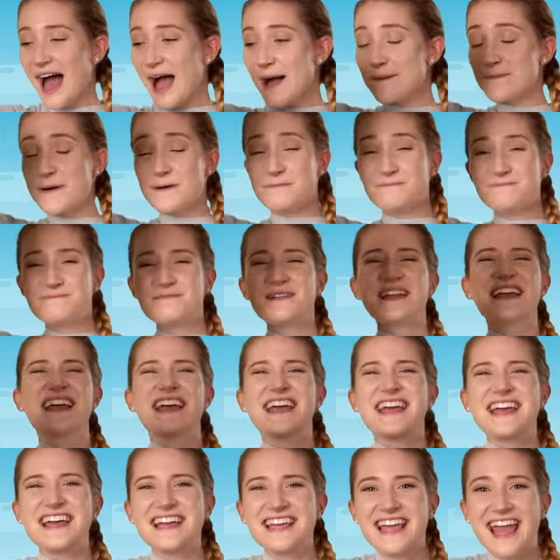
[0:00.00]
I'm a
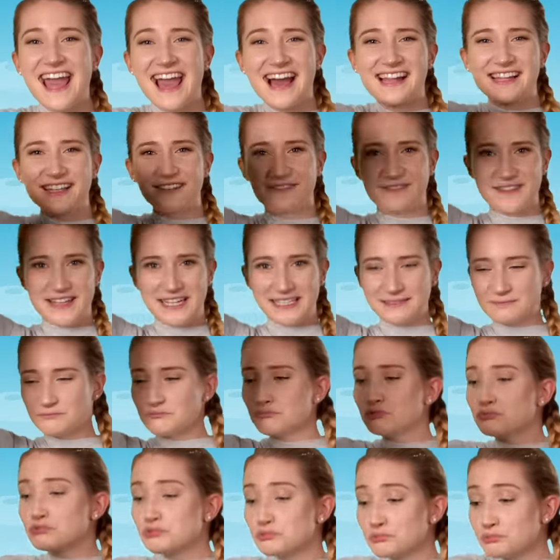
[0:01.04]
big elephant.
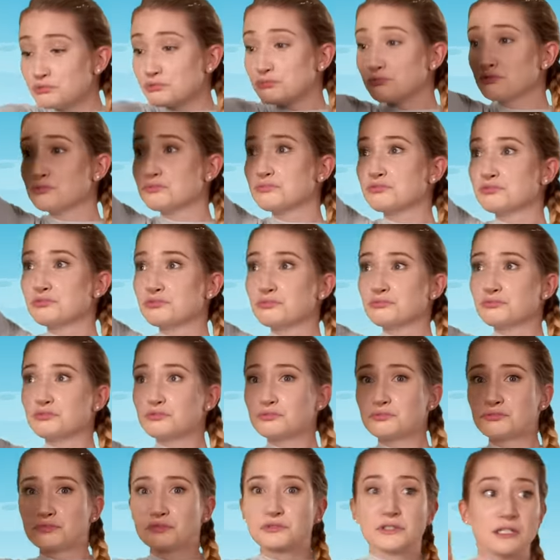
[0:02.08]

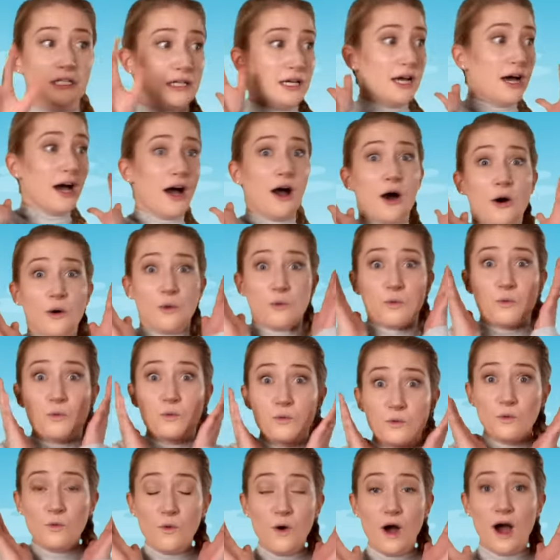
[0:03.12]

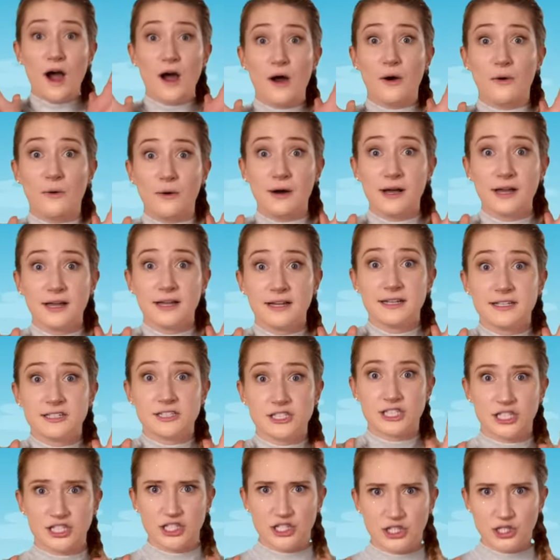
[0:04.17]
Whoa!
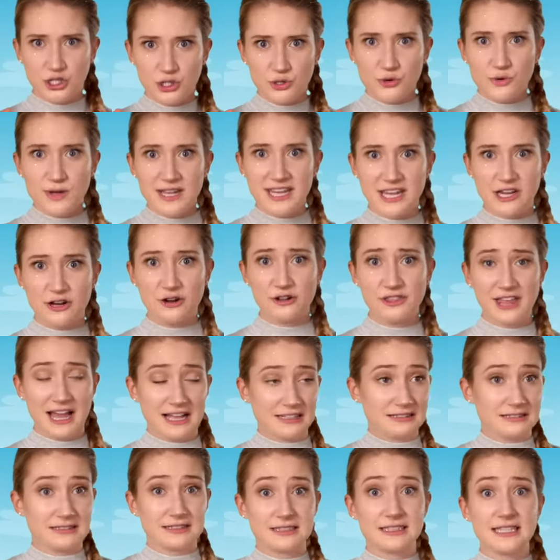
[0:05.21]
Did you hear
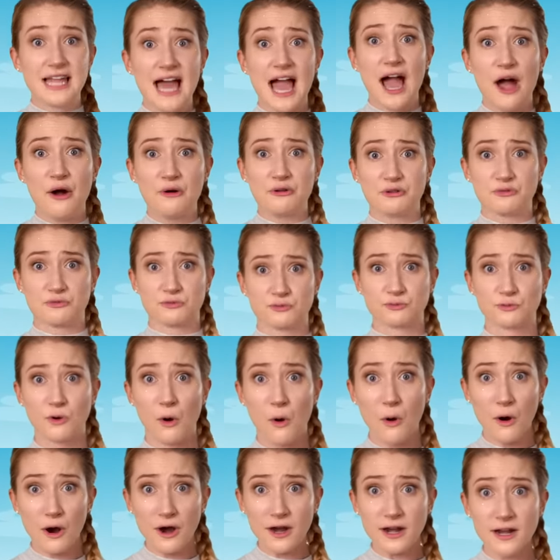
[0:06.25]
that loud
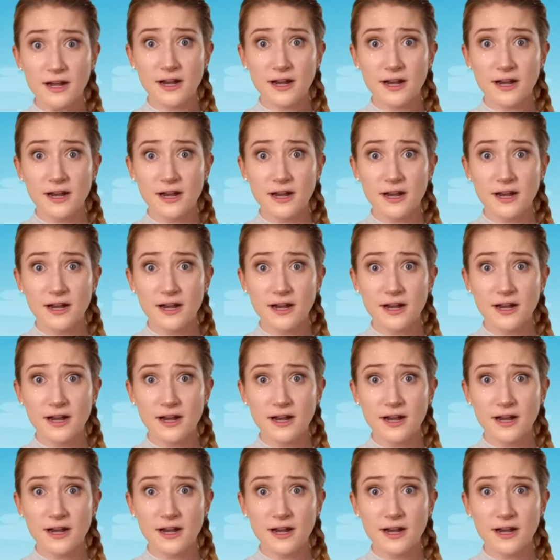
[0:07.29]
roar?